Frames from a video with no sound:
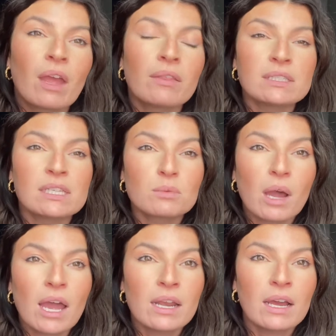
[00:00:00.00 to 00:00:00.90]
This is
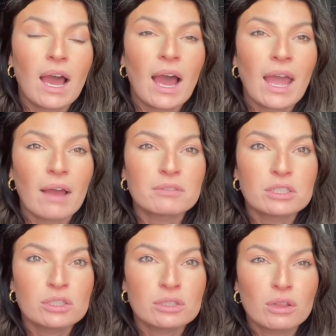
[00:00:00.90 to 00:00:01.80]
when I have to
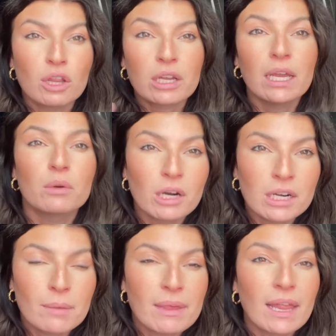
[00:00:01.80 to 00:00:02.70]
just look
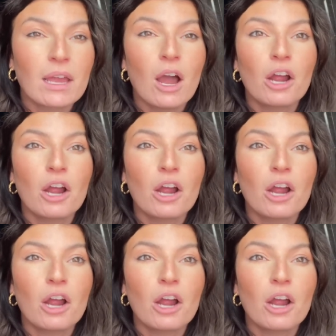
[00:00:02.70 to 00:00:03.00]
inward and be like,